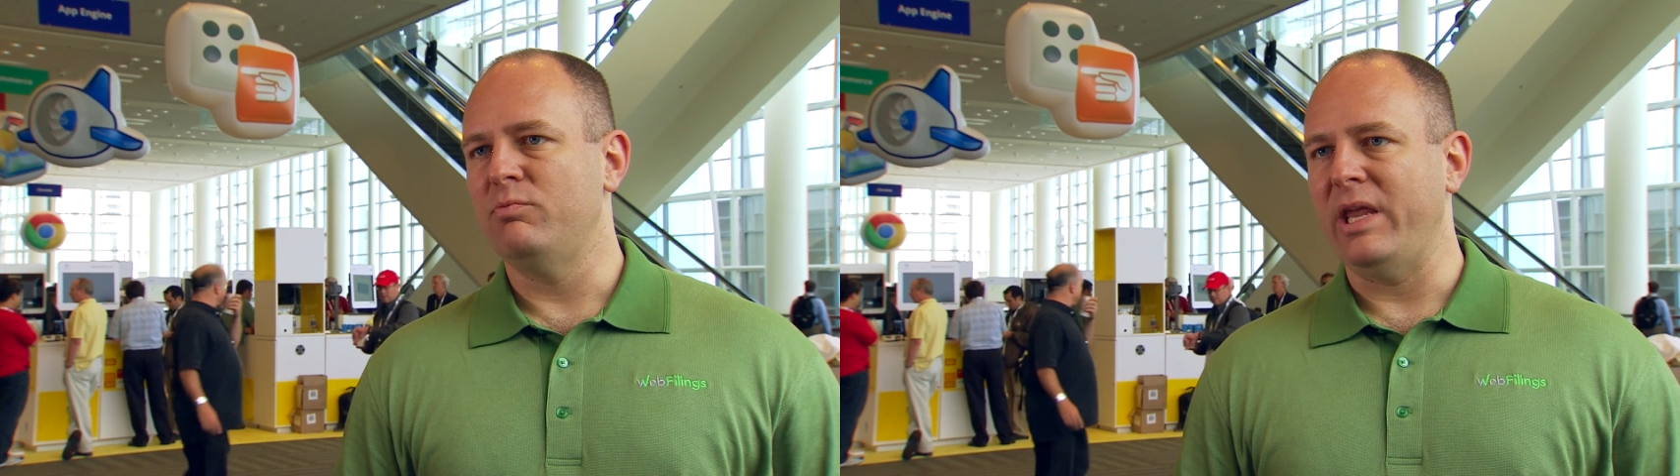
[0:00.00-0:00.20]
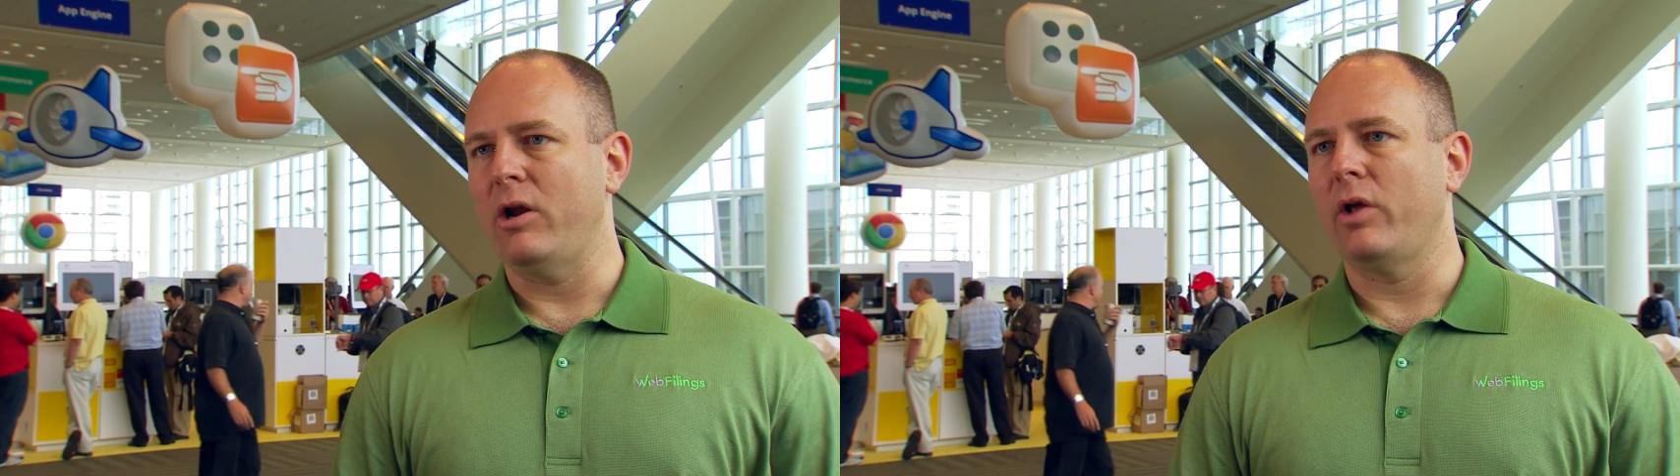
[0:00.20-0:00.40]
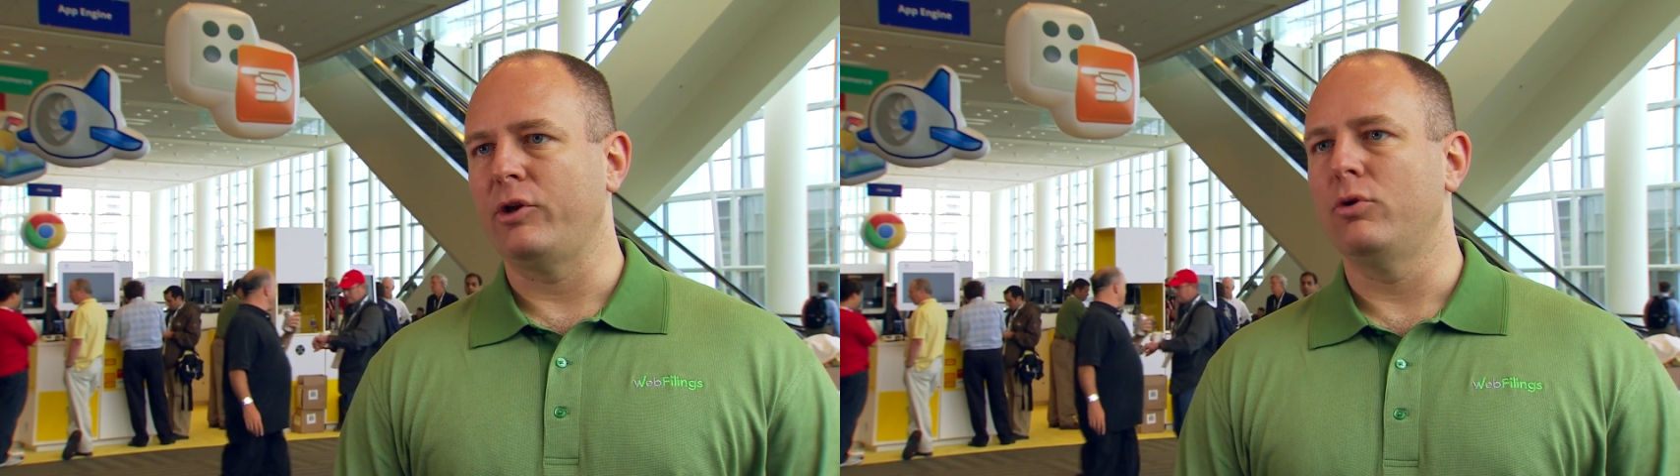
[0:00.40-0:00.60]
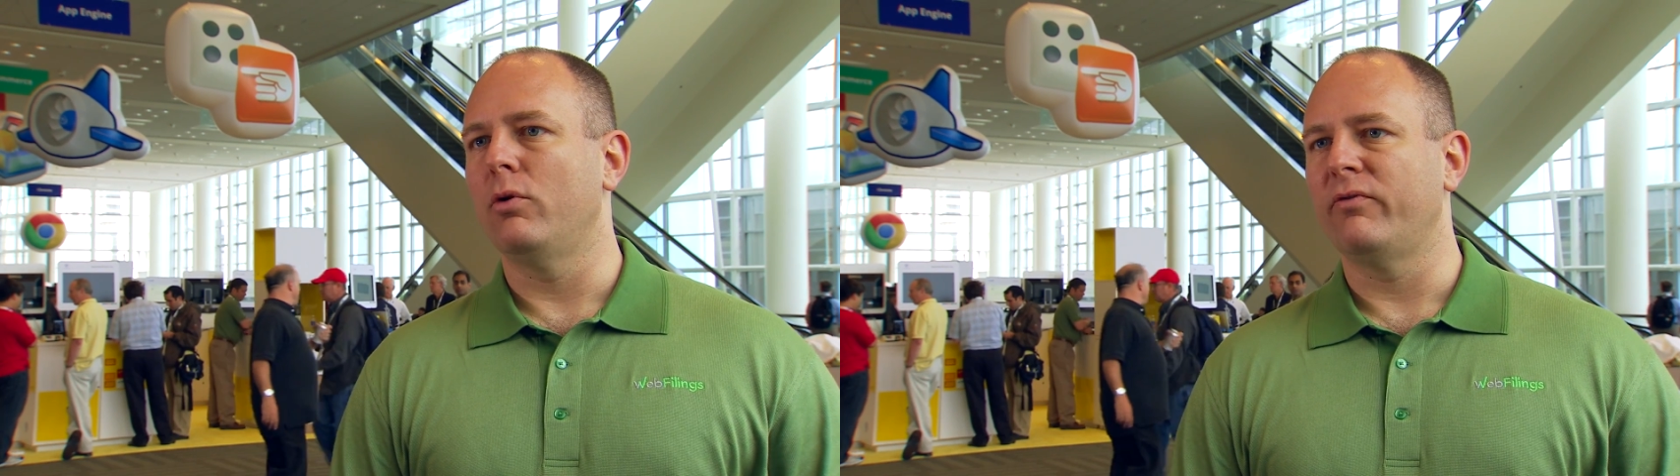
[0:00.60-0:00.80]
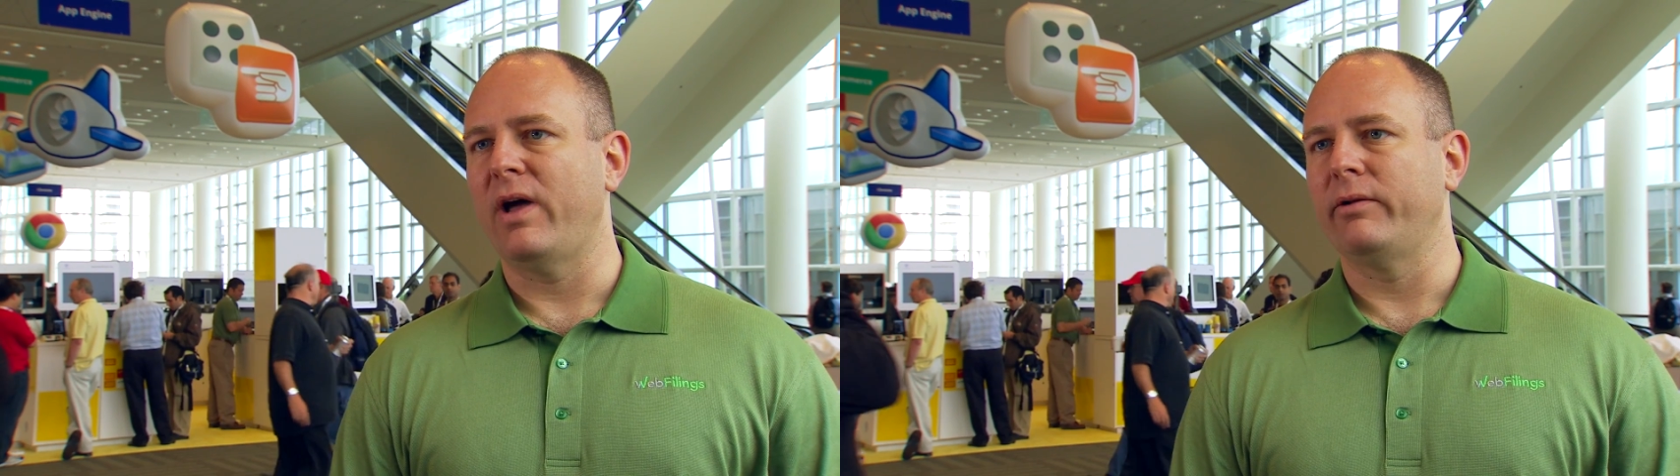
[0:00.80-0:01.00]
being on the
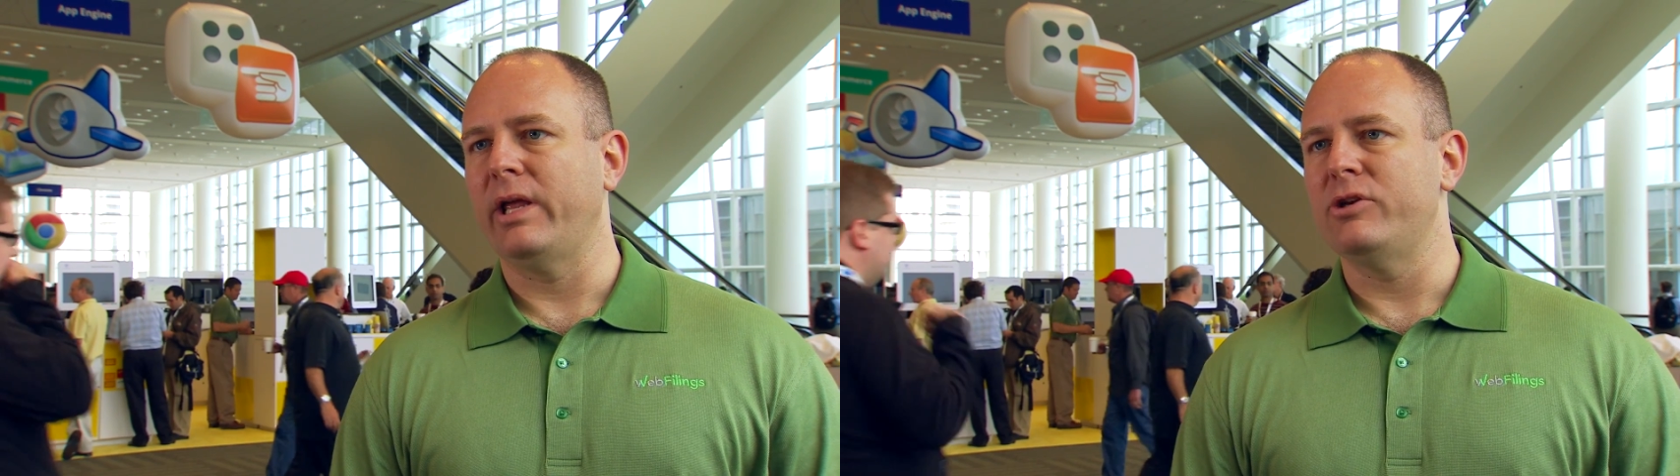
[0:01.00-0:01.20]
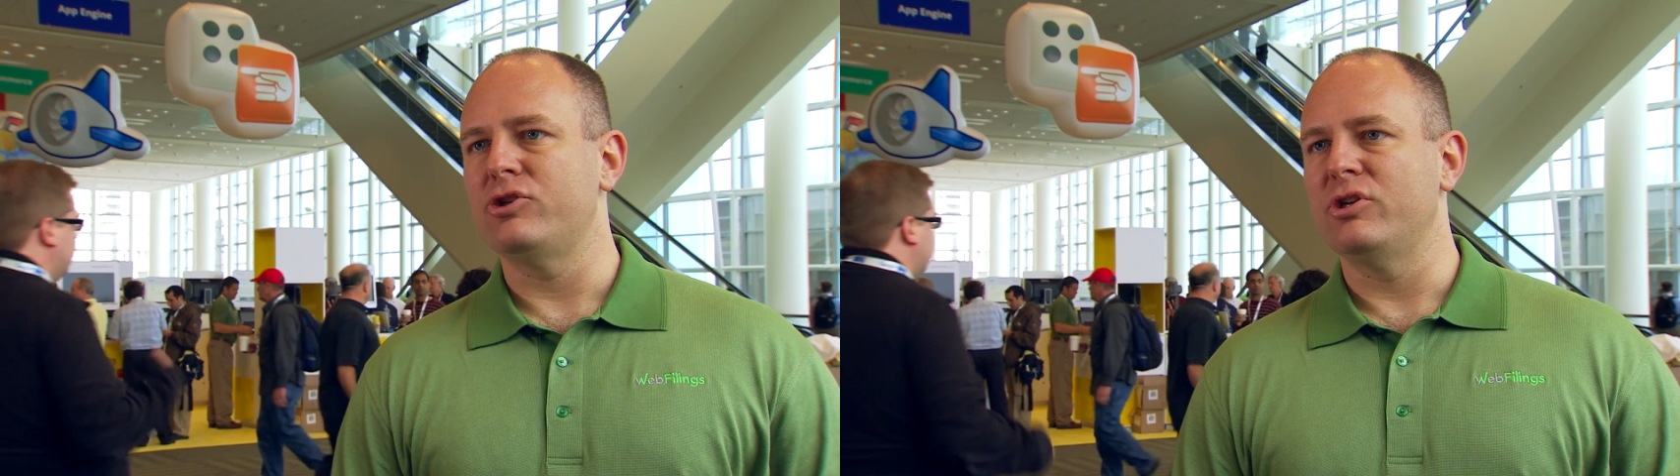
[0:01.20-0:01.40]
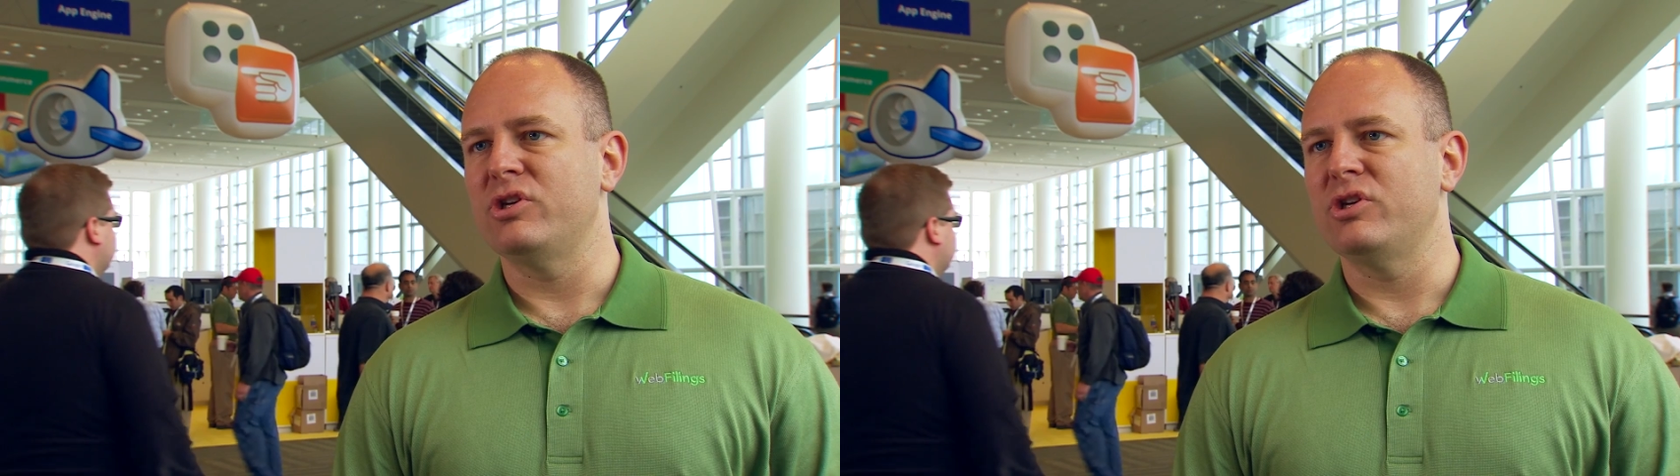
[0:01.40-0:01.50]
Google Foundation